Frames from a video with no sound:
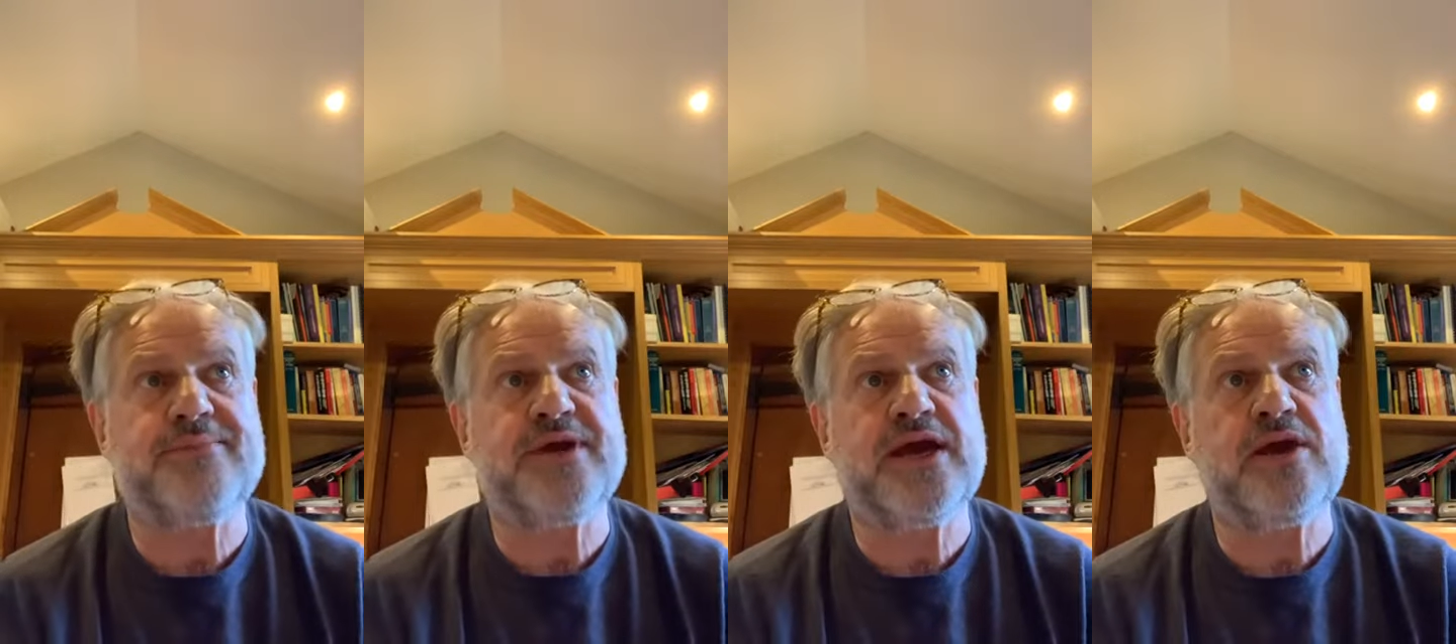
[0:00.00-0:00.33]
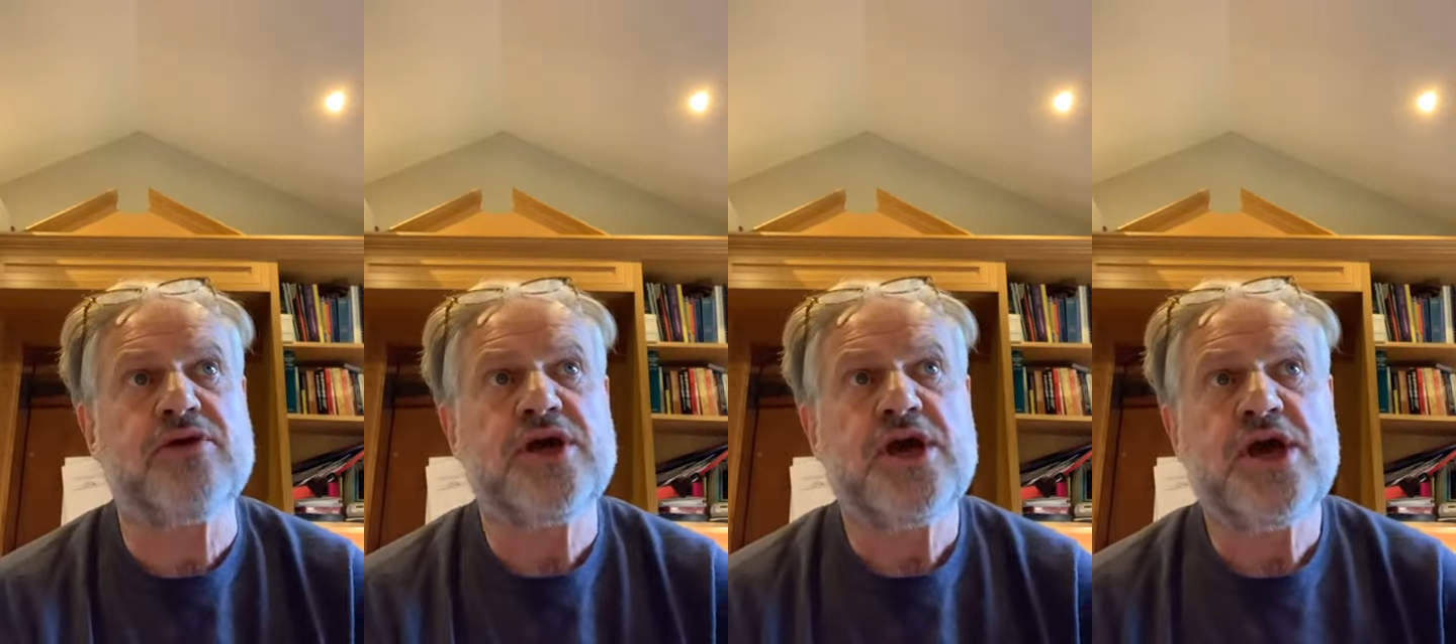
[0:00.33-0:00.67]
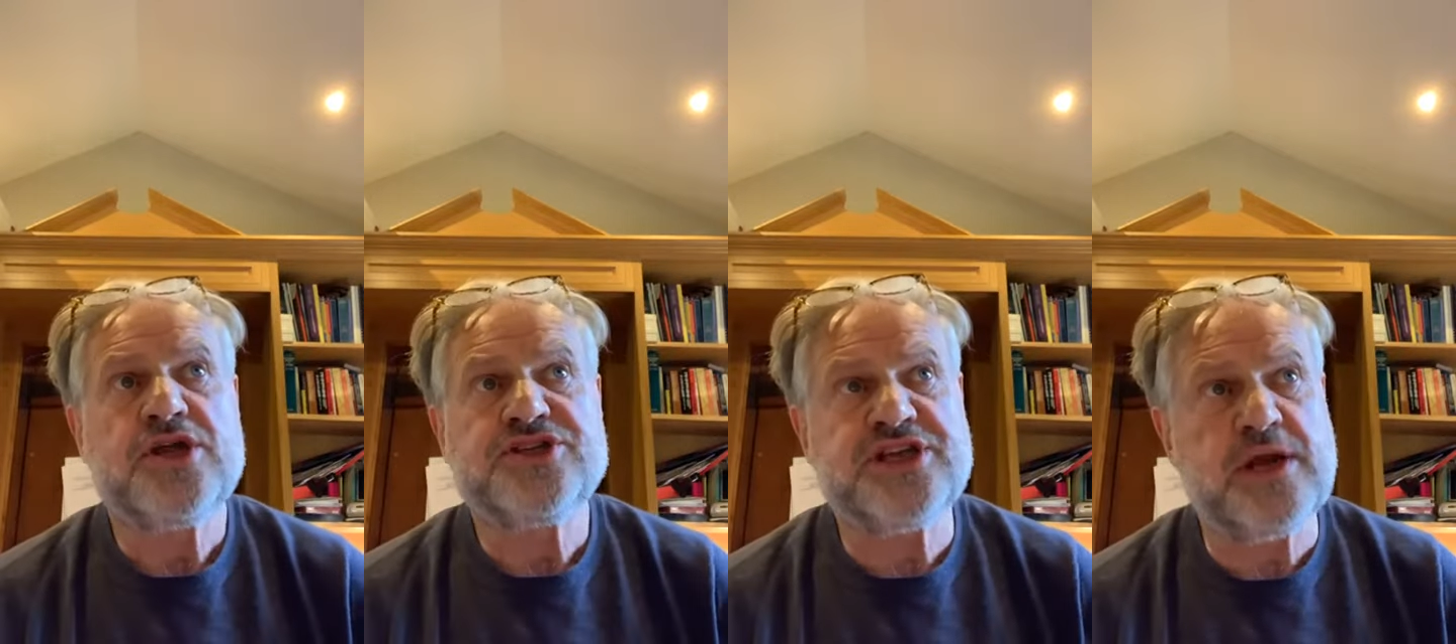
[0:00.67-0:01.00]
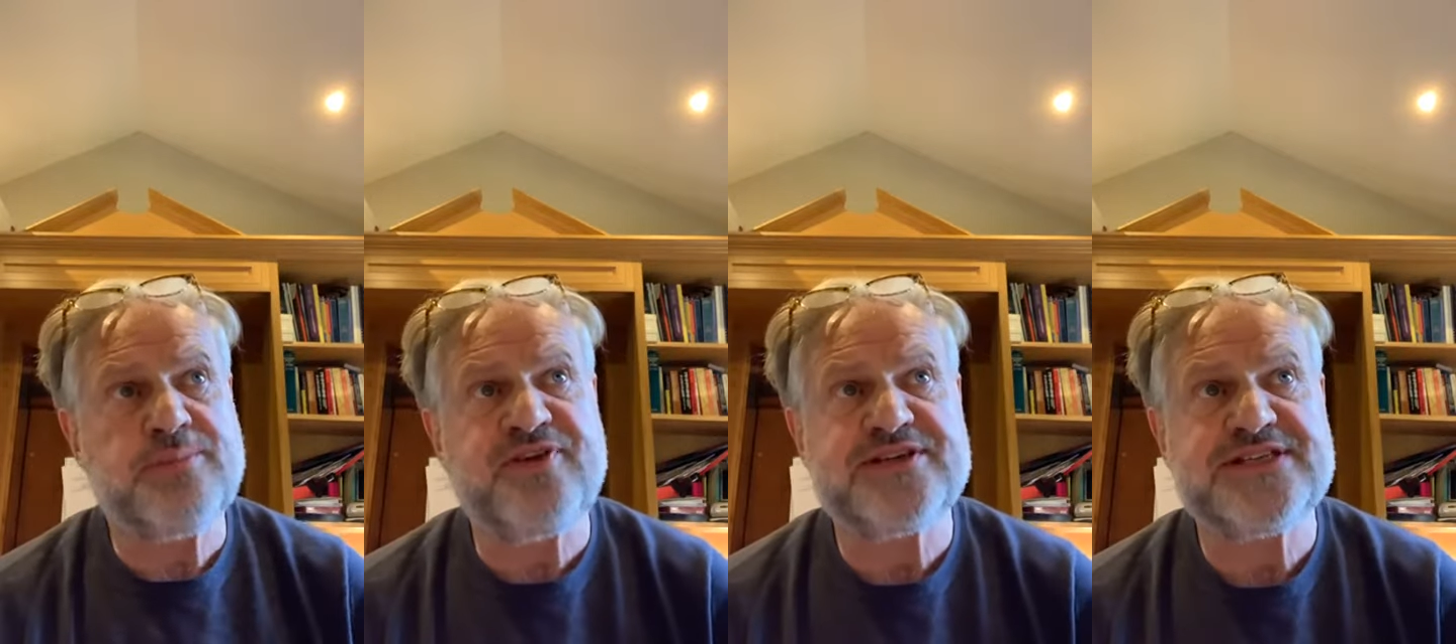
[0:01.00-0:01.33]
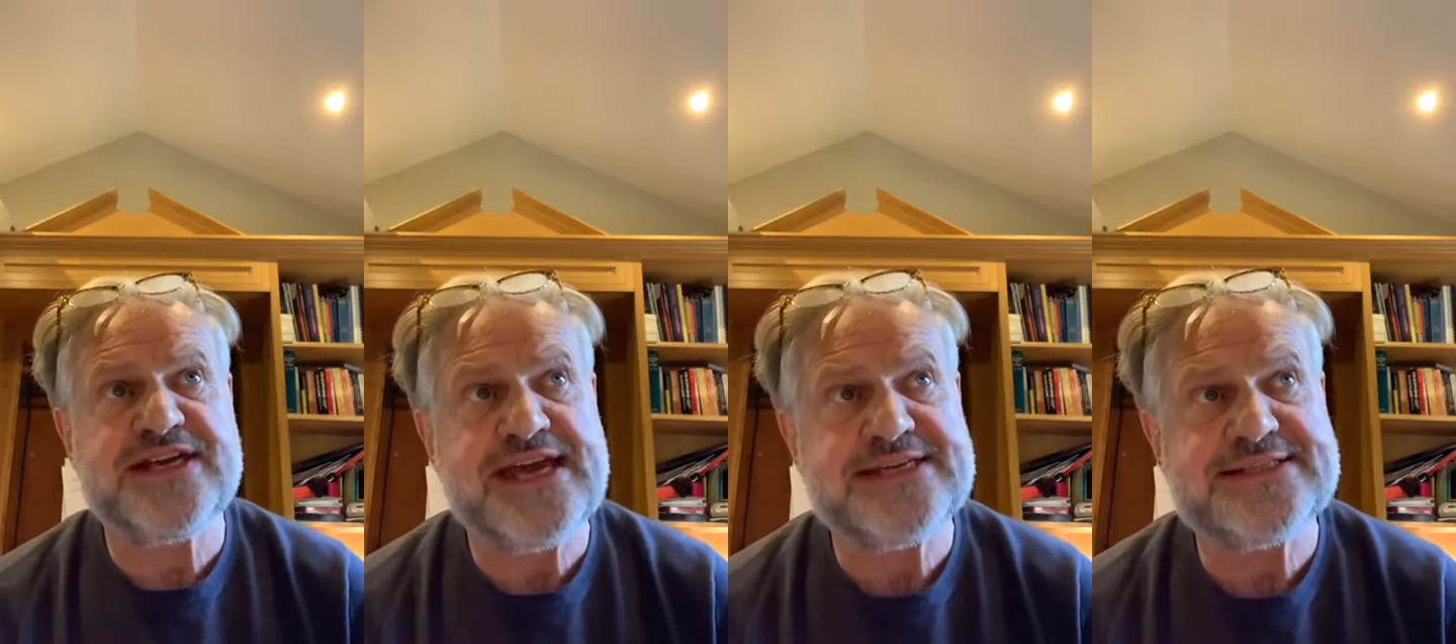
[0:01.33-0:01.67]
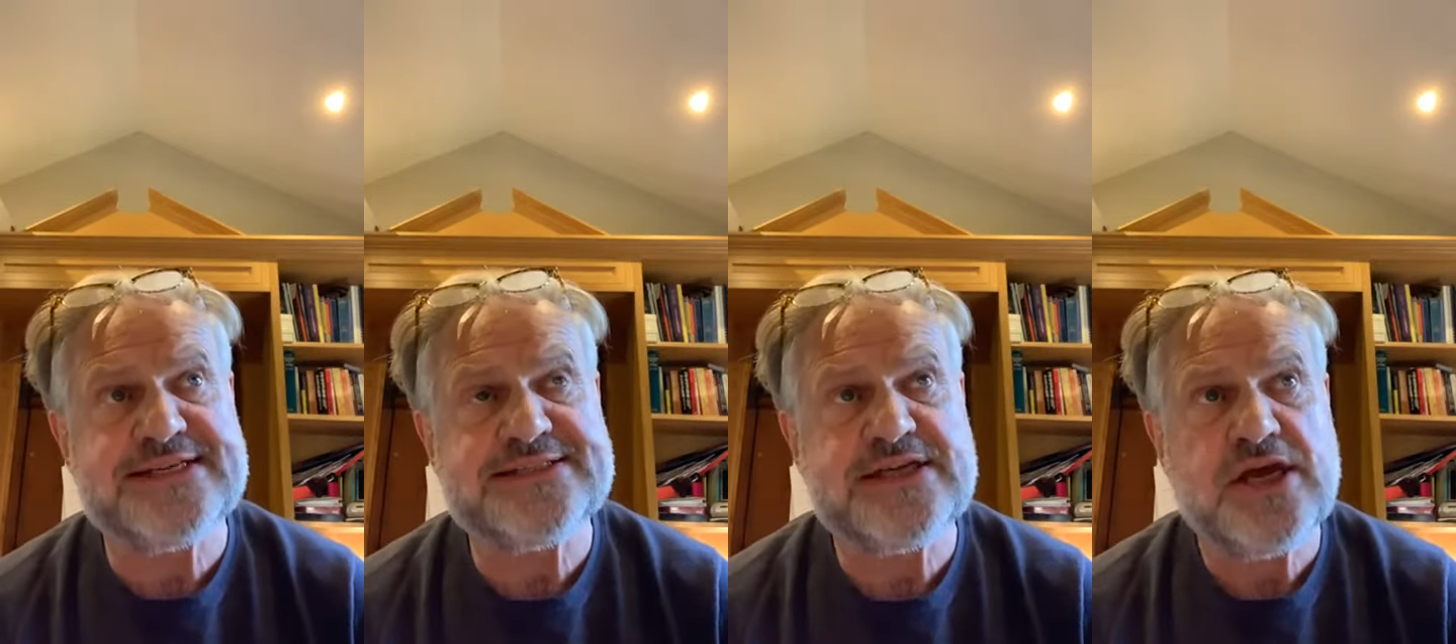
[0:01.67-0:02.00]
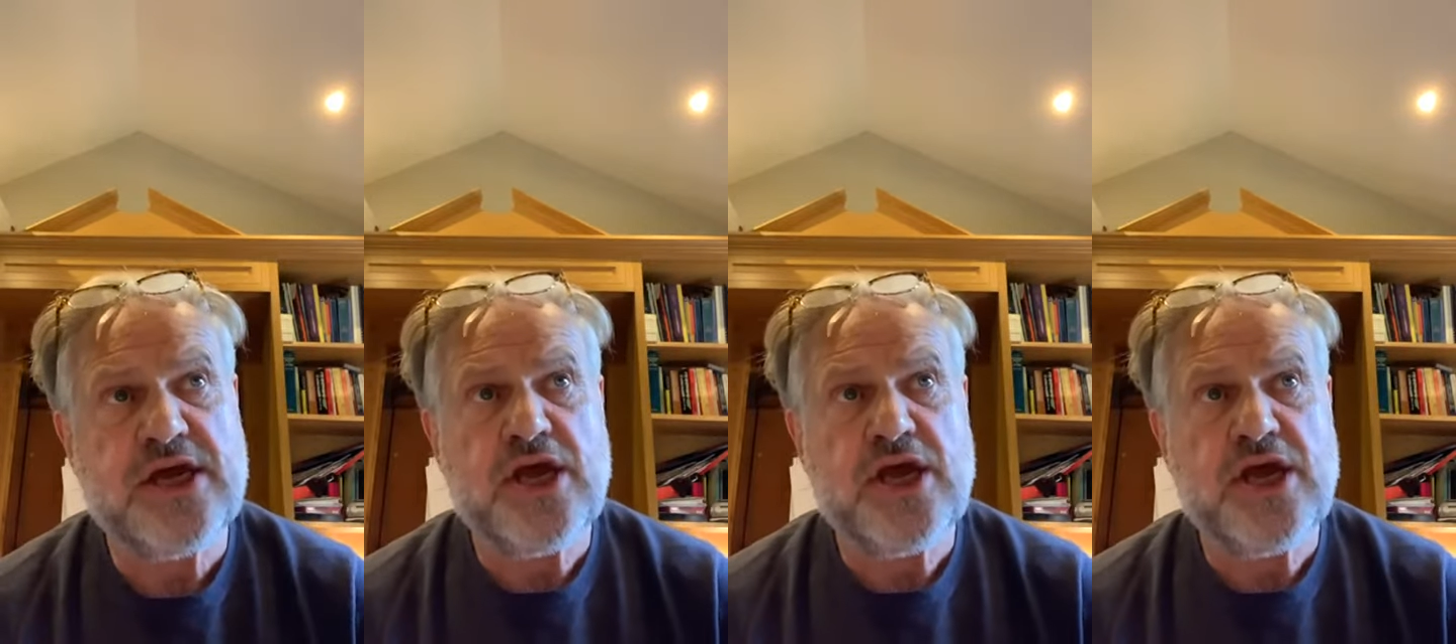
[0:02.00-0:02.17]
ago, do you know, Professor Kingsland,